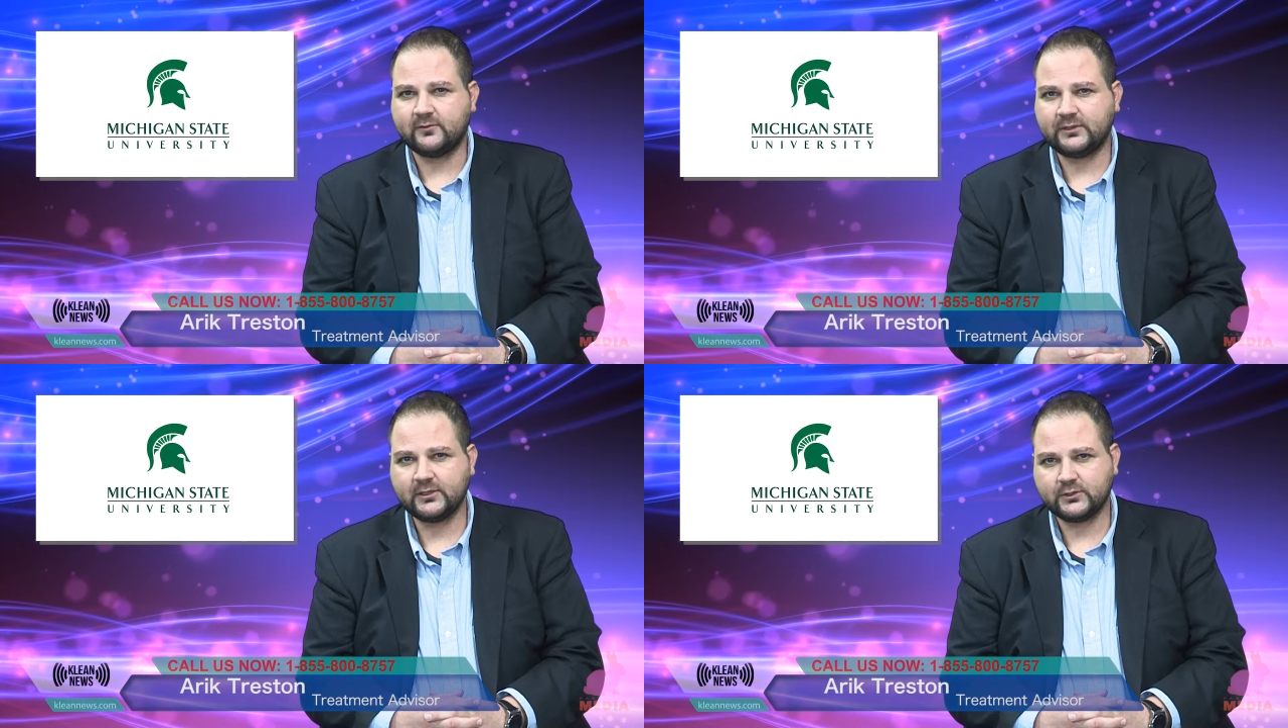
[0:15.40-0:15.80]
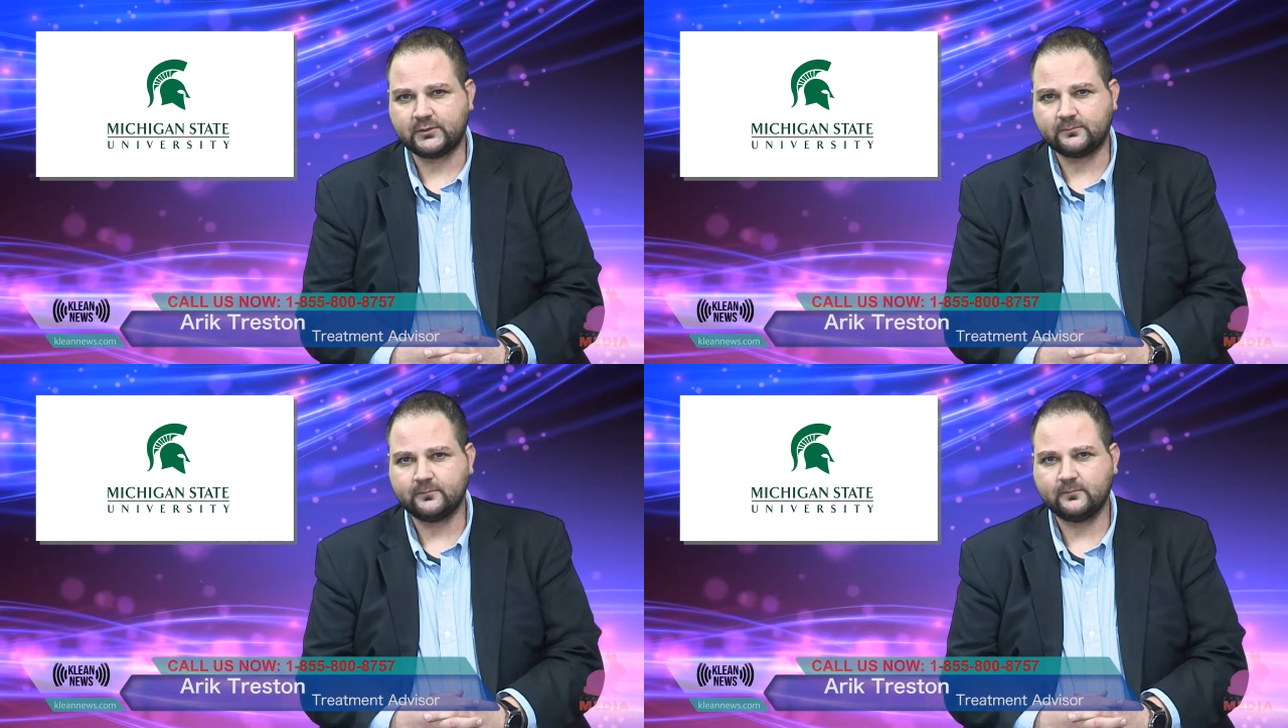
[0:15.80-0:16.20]
of
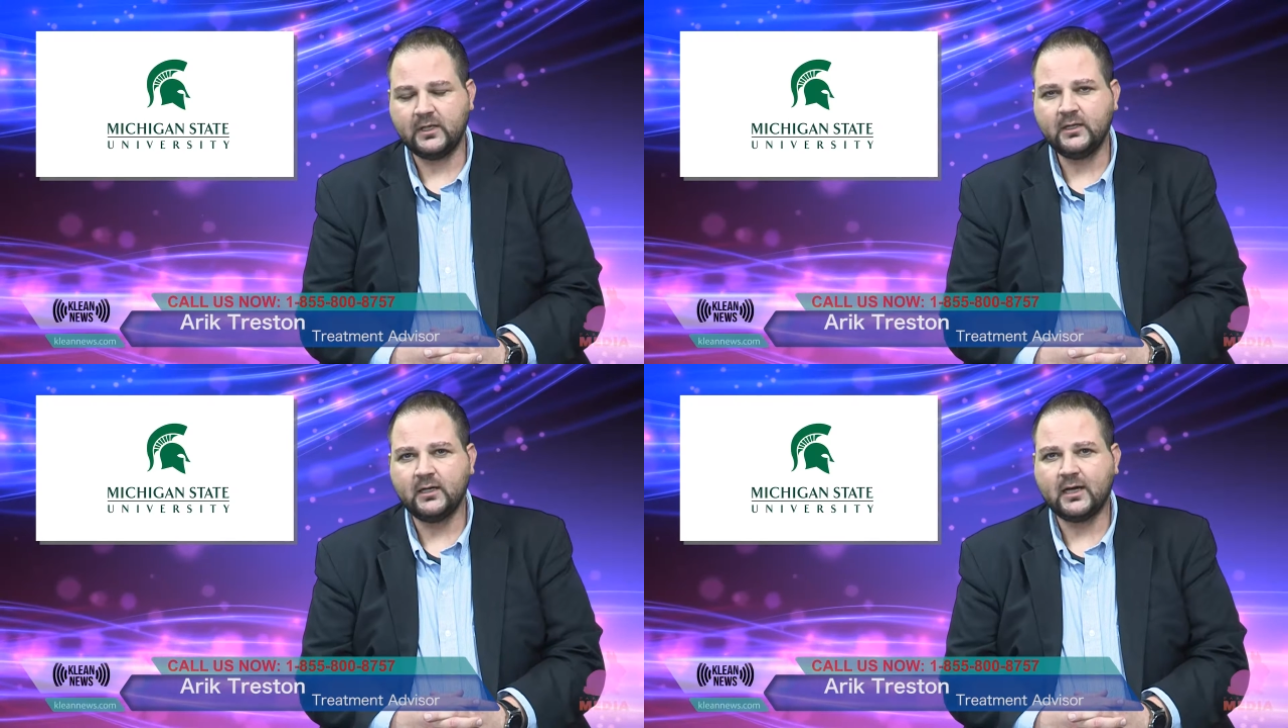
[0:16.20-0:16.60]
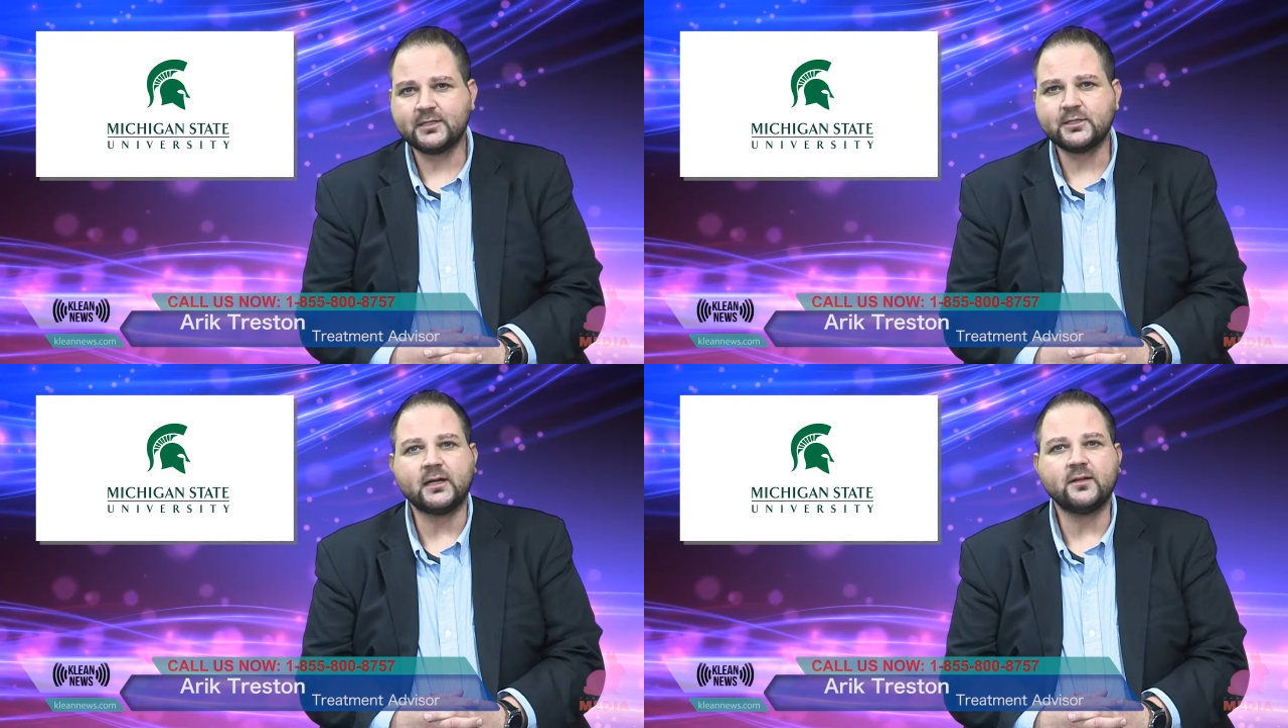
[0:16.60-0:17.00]
addiction. A
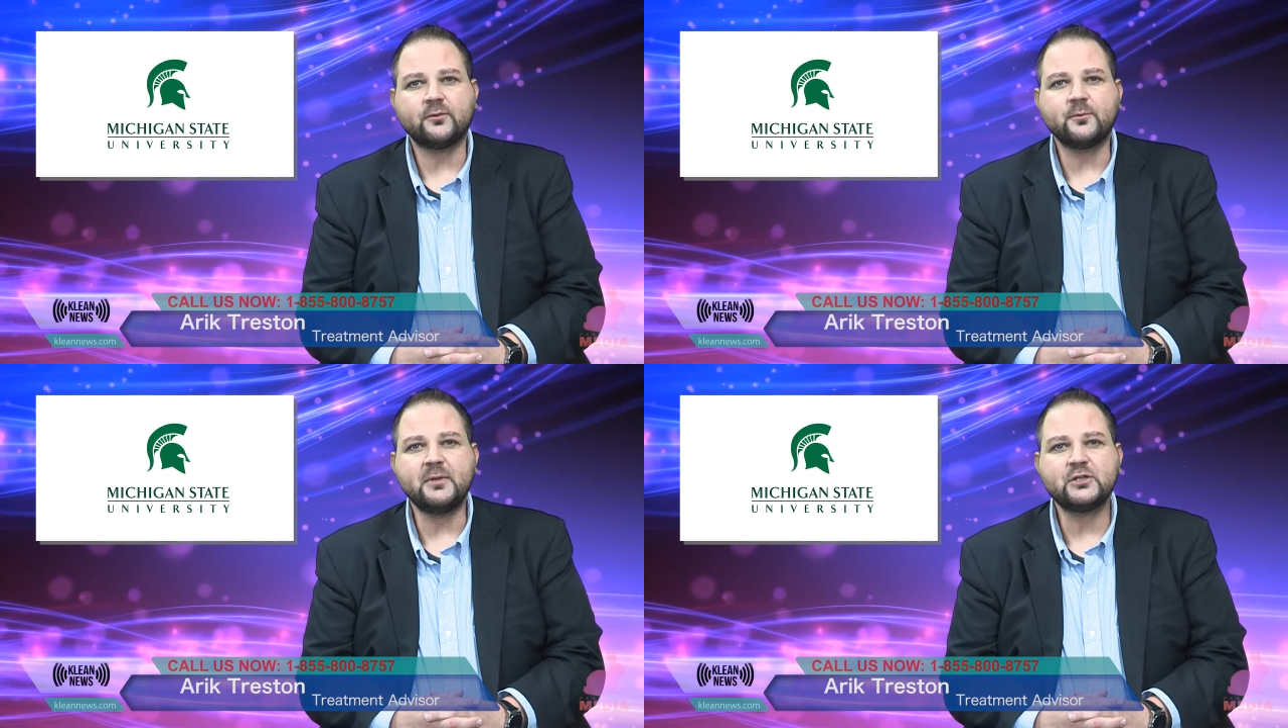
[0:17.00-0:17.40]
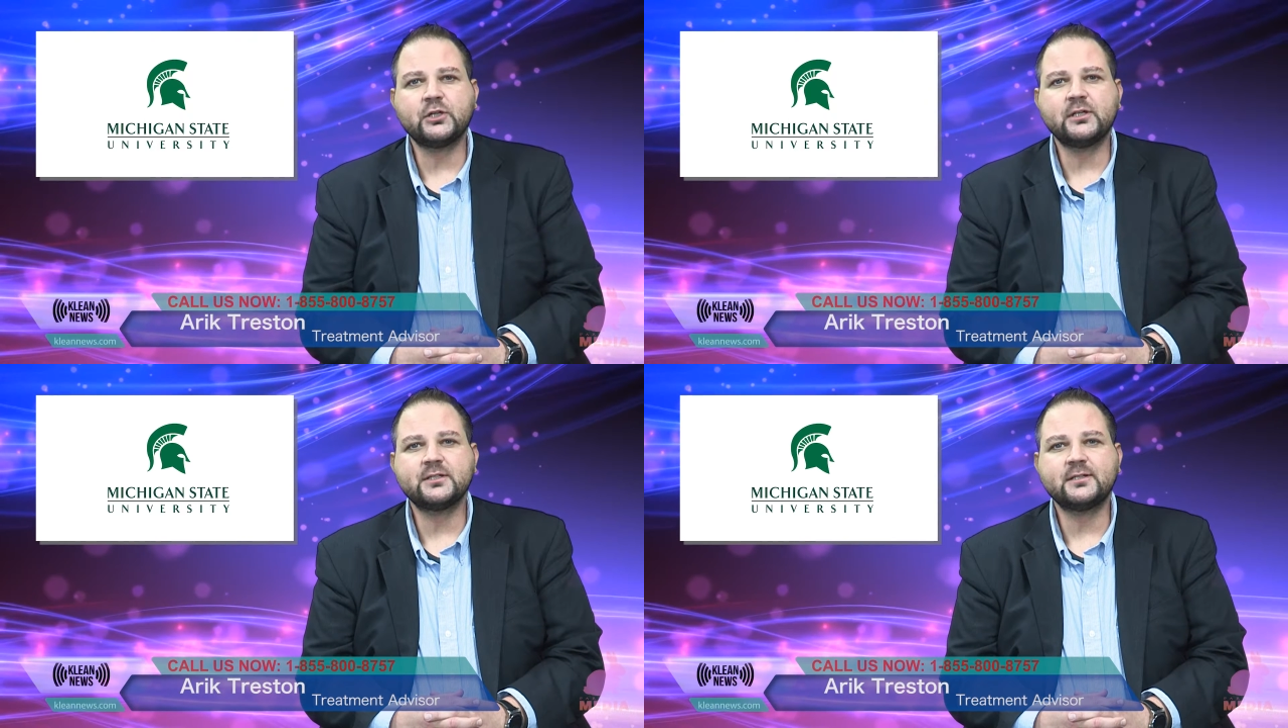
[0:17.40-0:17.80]
study from the
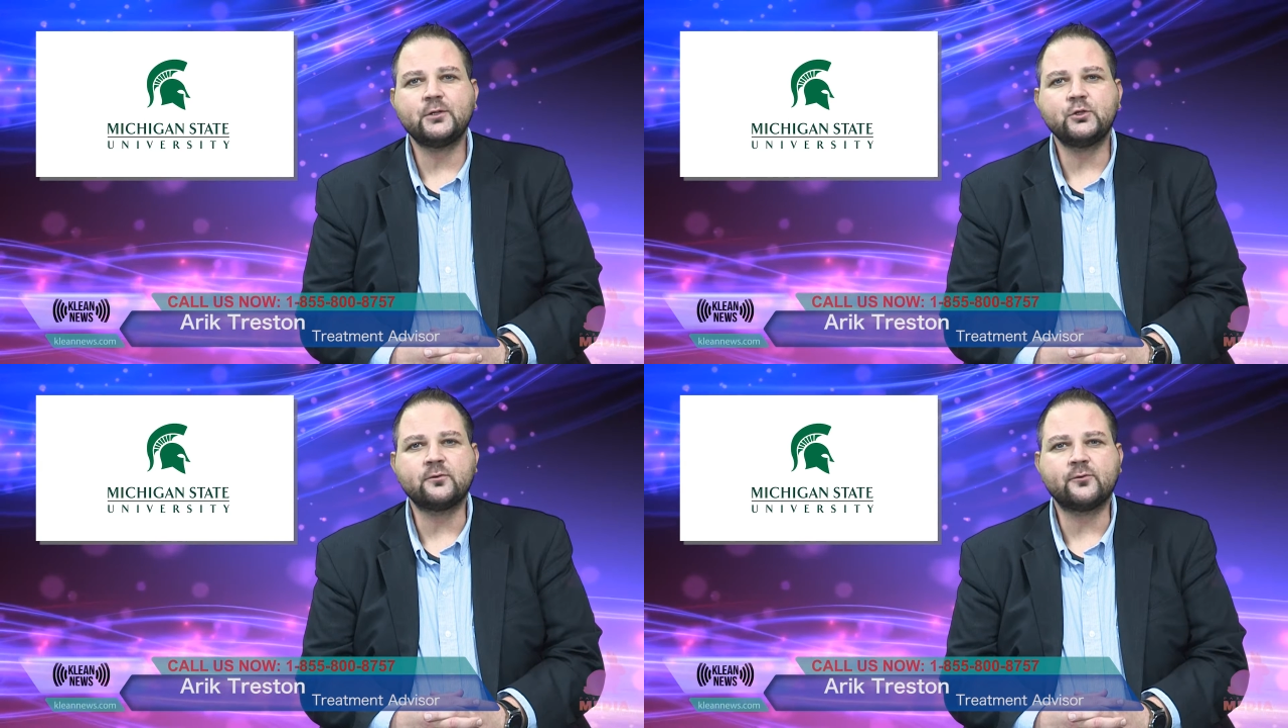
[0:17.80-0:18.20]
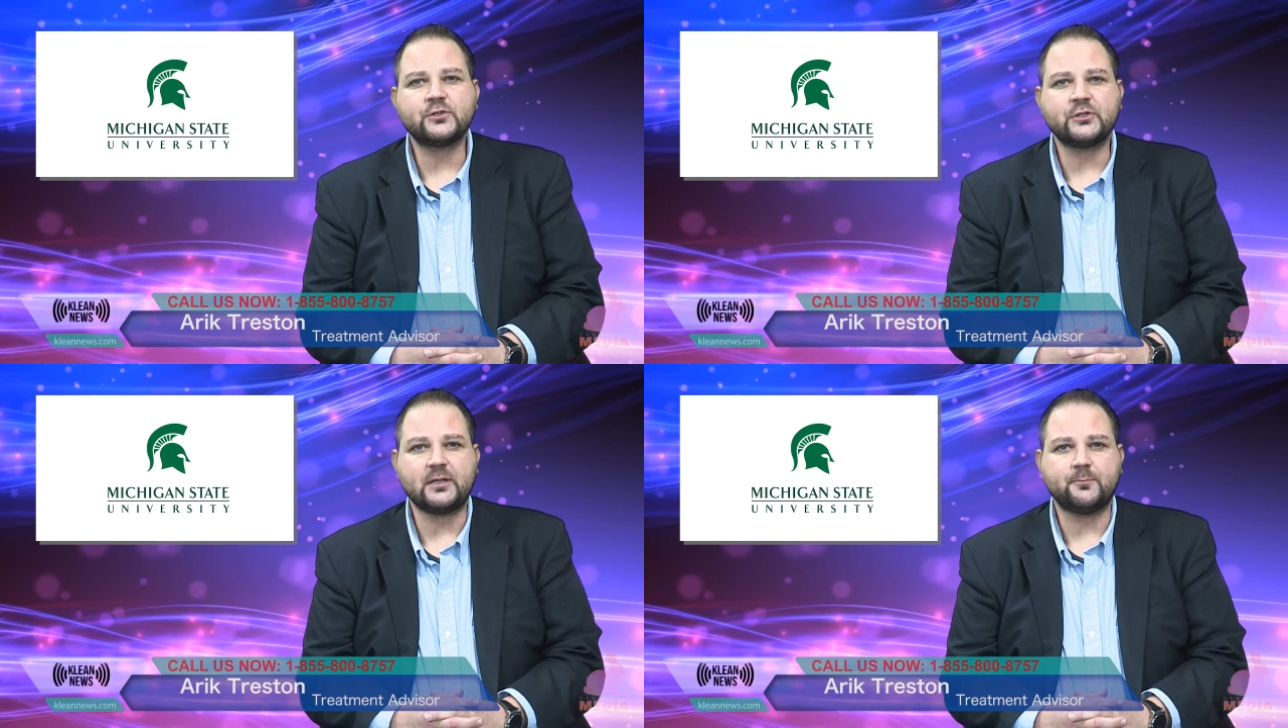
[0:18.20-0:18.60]
Michigan State
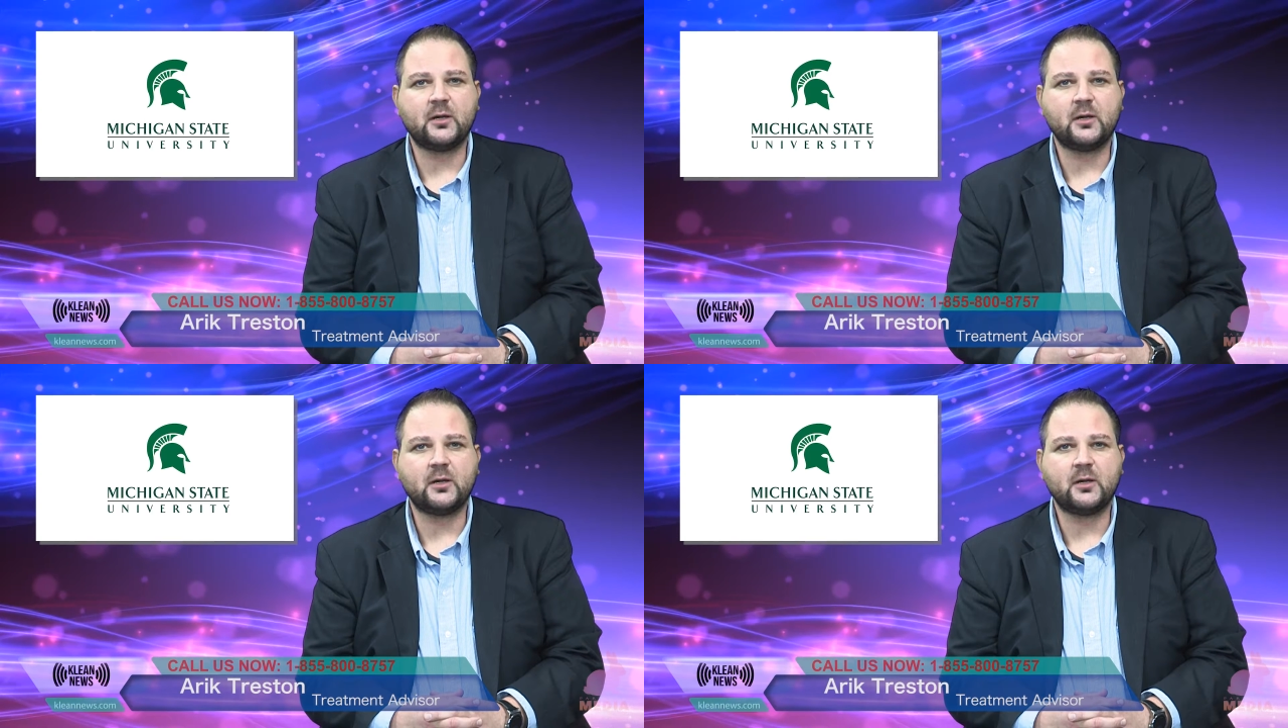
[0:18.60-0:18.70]
University,